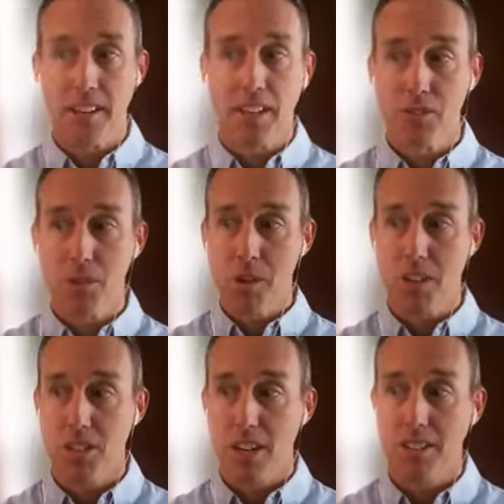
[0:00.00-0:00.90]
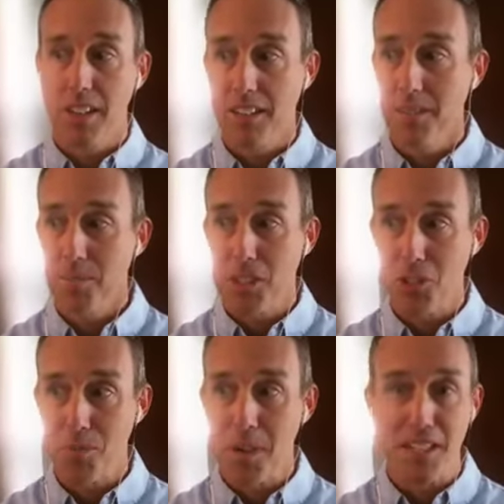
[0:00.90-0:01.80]
Thank you so much. I'll make
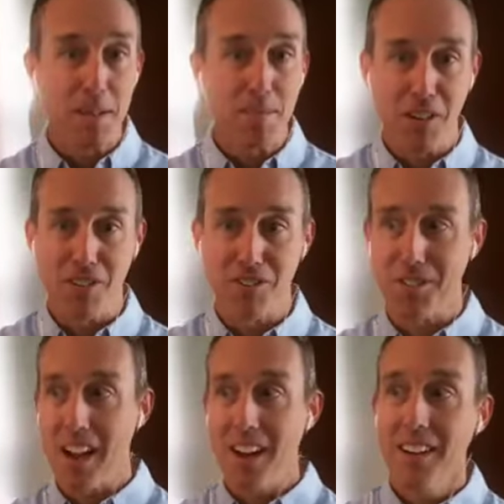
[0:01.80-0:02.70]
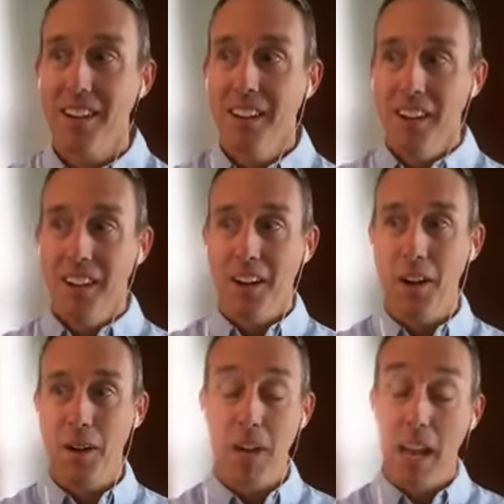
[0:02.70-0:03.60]
sure my team hears that.
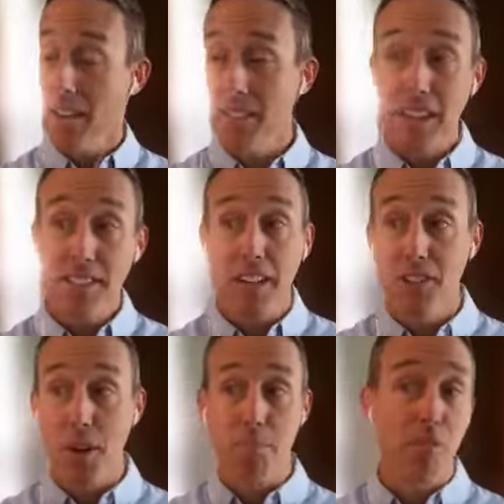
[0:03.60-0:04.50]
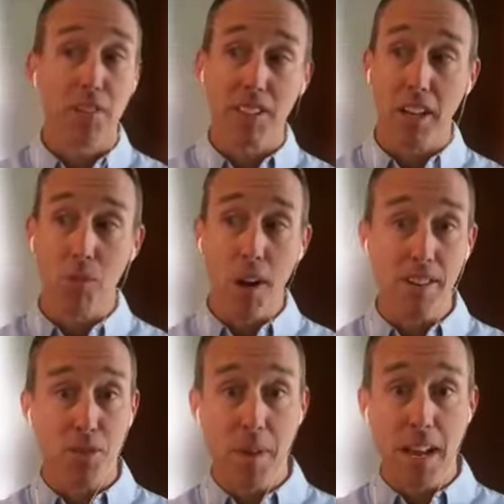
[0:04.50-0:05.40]
That's actually a perfect segue
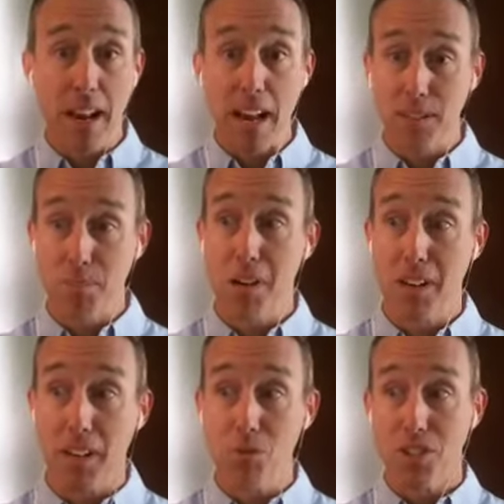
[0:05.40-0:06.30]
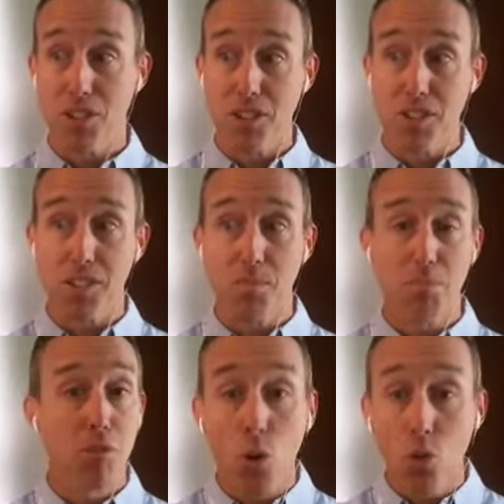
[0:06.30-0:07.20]
into my last bucket, which is
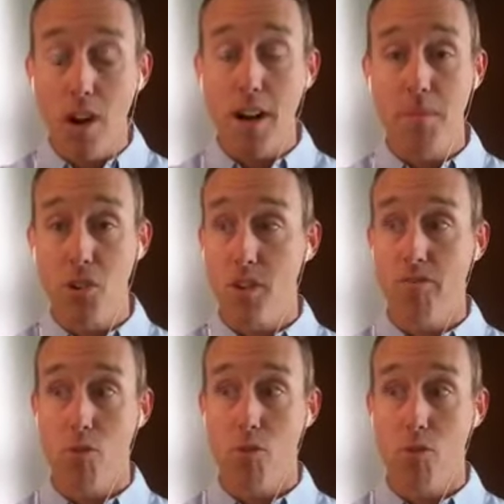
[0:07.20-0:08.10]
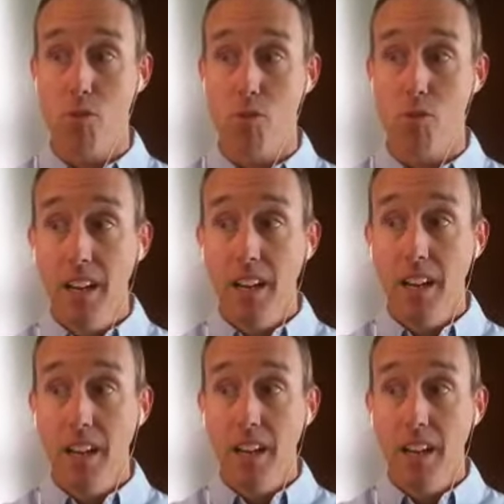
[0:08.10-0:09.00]
program uniformity,
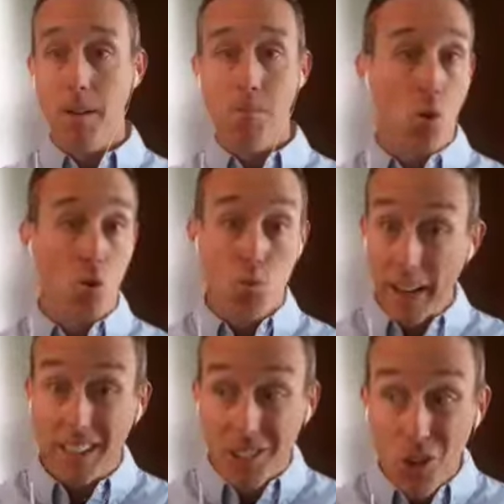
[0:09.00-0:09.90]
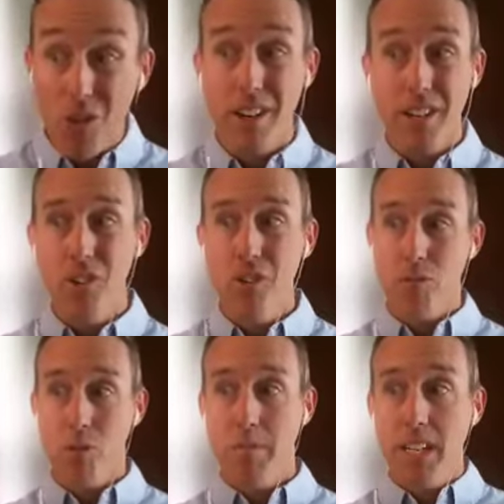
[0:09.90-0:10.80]
or regulatory
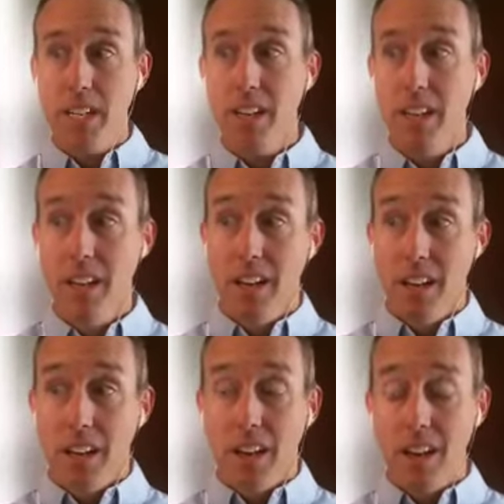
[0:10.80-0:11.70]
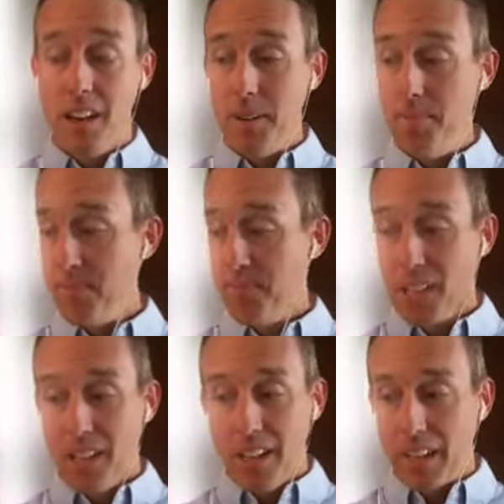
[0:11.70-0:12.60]
uniformity.
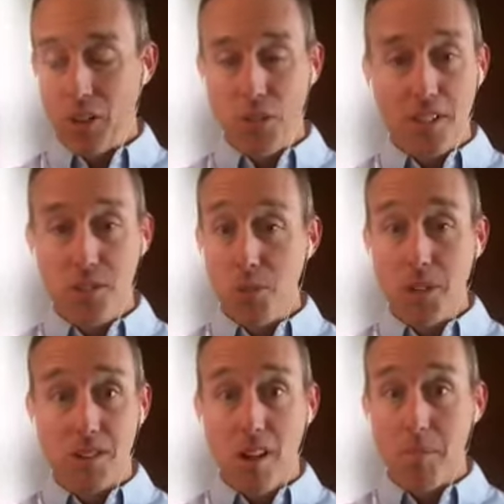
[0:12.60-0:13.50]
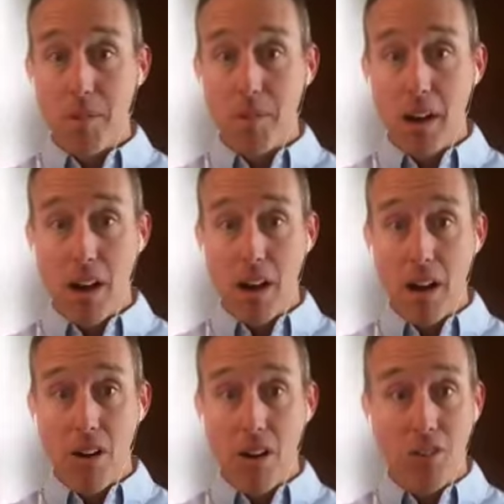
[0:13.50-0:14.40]
This one is all
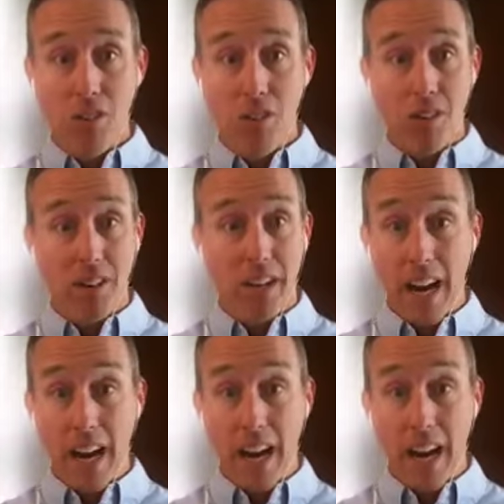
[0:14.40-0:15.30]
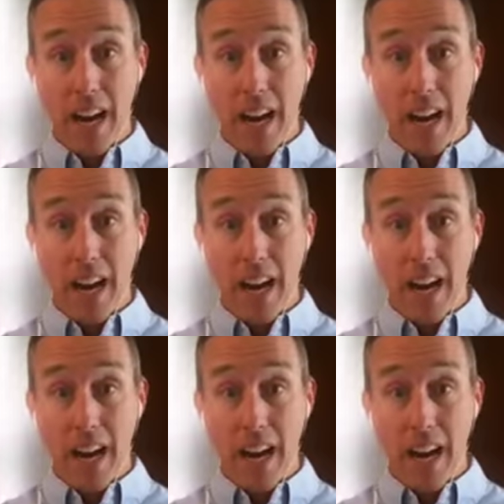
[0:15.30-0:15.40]
about how,